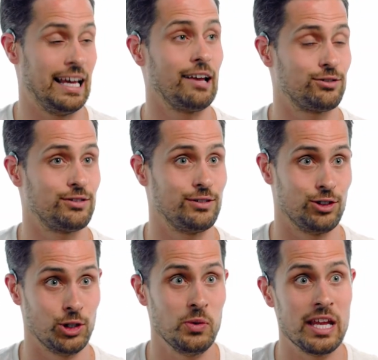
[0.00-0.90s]
yes,
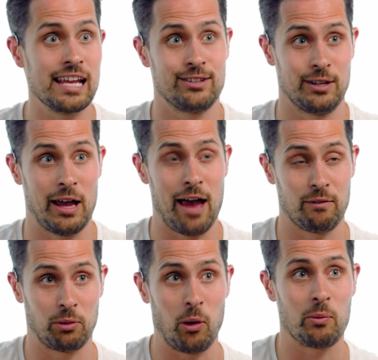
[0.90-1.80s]
you need to have
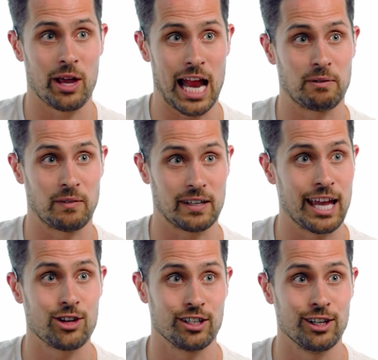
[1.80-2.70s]
appropriate
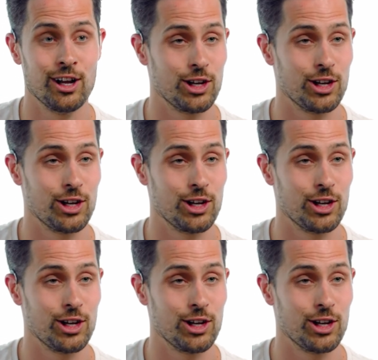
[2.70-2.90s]
amplification.